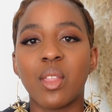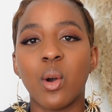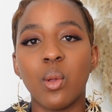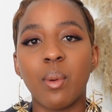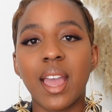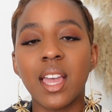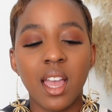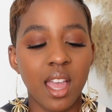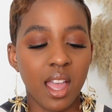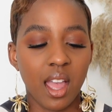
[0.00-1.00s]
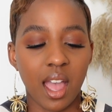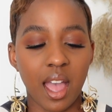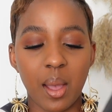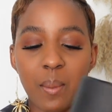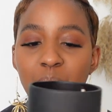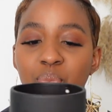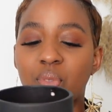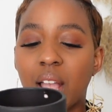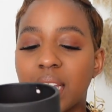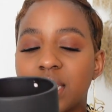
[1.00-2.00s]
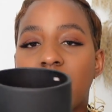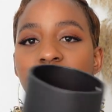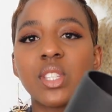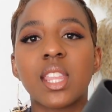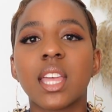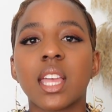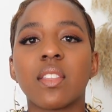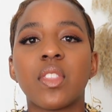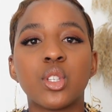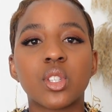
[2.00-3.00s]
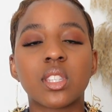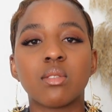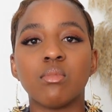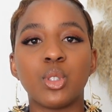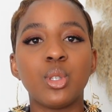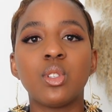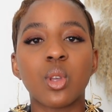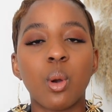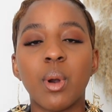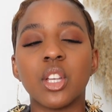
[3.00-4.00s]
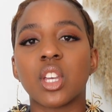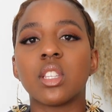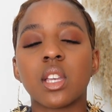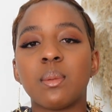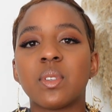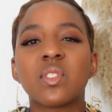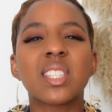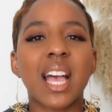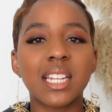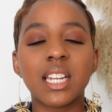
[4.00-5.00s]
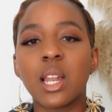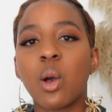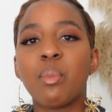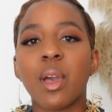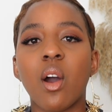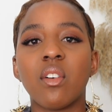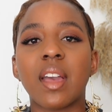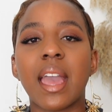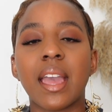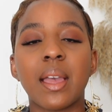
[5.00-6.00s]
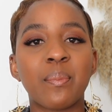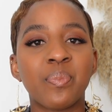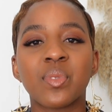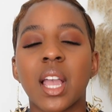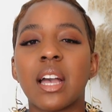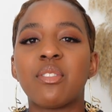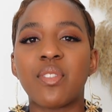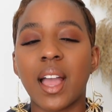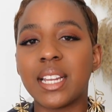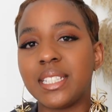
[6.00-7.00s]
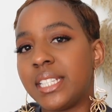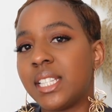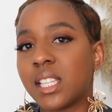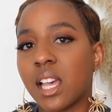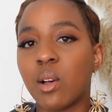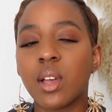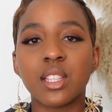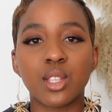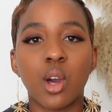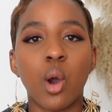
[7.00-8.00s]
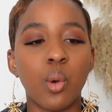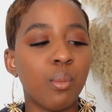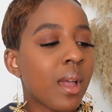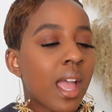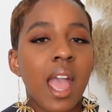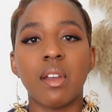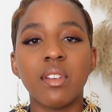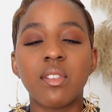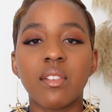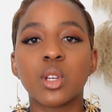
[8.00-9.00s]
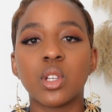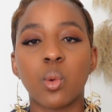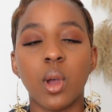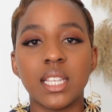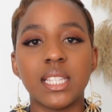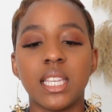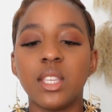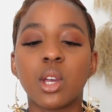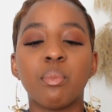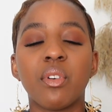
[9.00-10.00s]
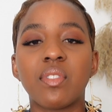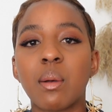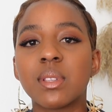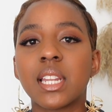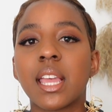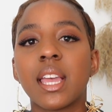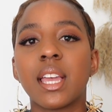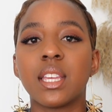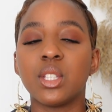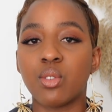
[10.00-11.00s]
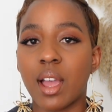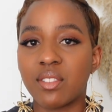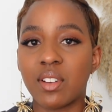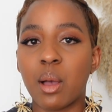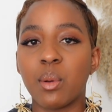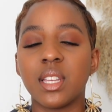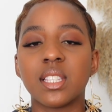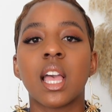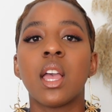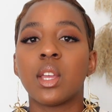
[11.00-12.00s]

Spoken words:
the hallway. And I just think they just do so much in terms of just adding a little bit of a fine detail into the home. Very, very good quality. You can put flowers in here, dried flowers,